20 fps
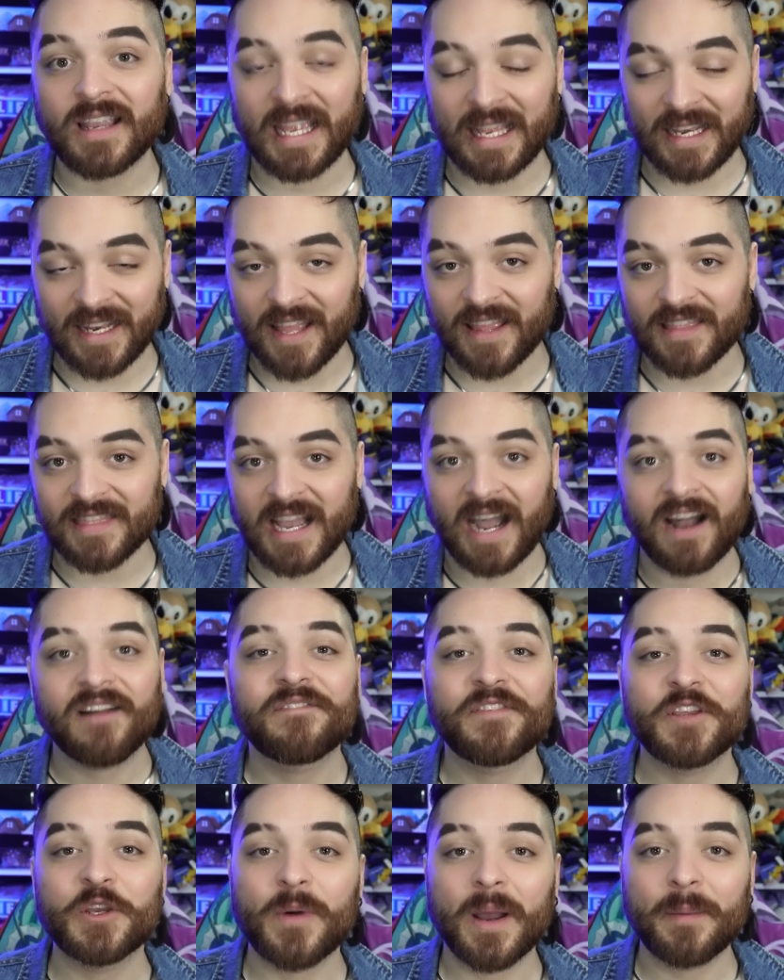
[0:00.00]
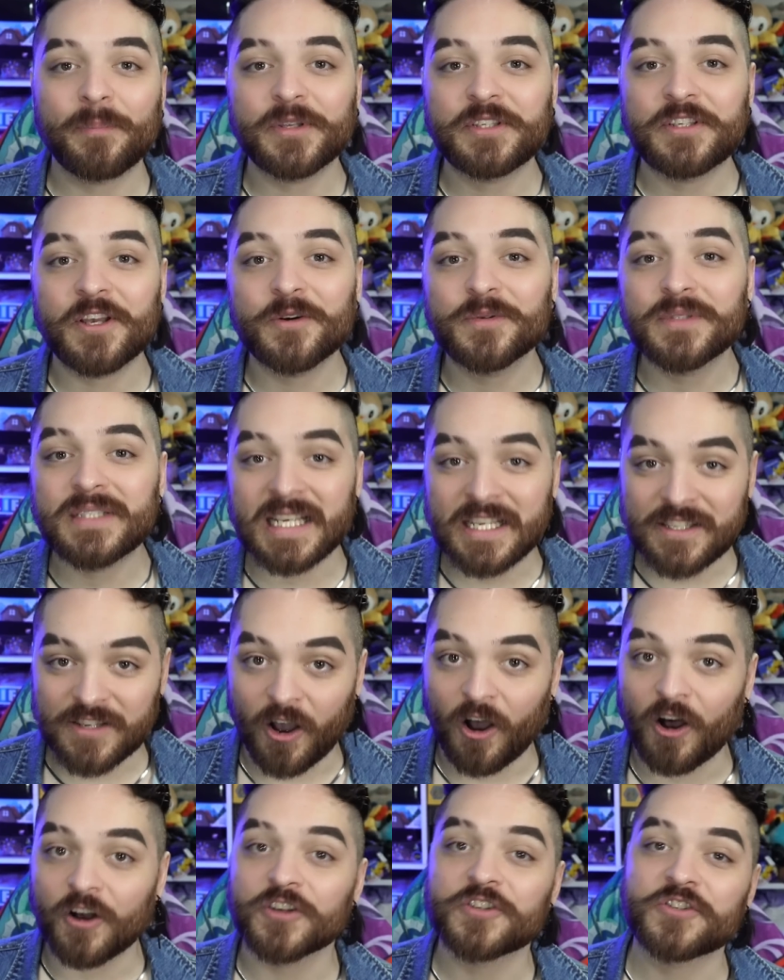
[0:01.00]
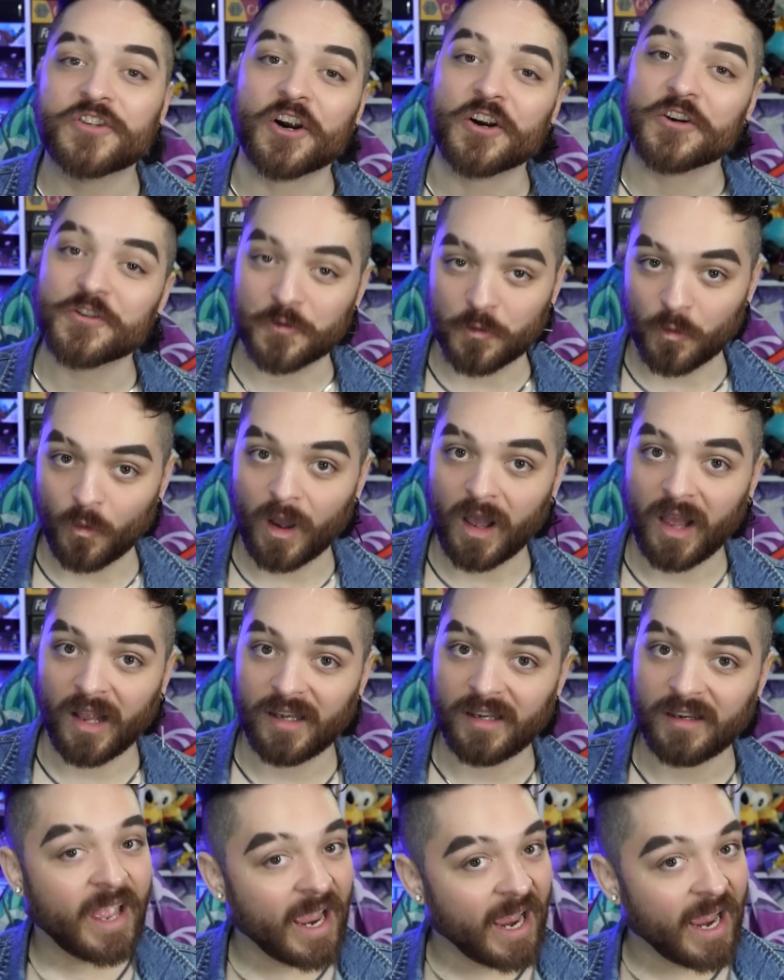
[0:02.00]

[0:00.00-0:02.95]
in at that few episodes is All Stars 1.